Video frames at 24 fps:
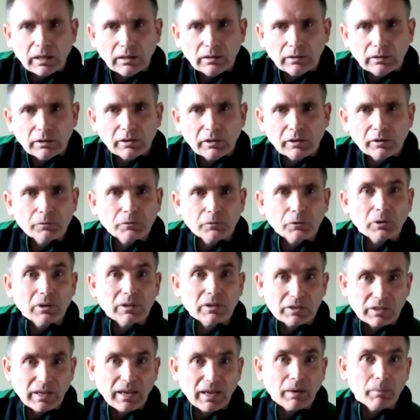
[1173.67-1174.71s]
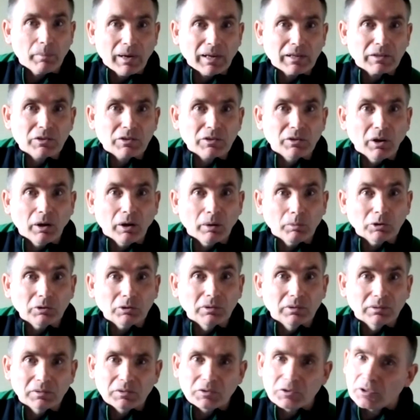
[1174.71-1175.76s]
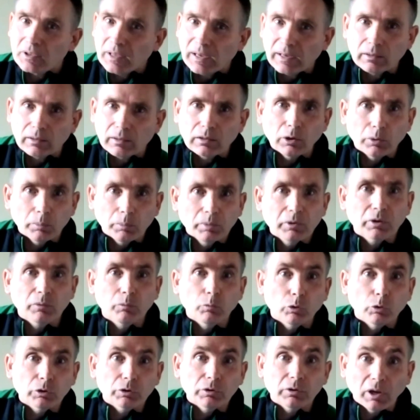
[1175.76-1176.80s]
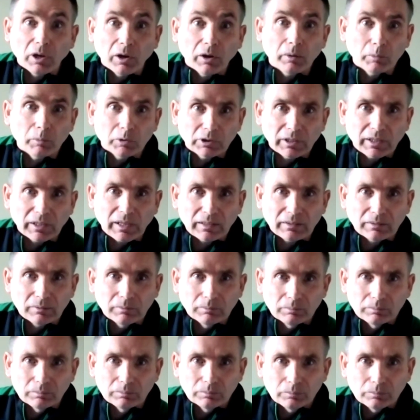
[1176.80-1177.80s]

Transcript: keen are you for it to get back to normal so that club can run normal again?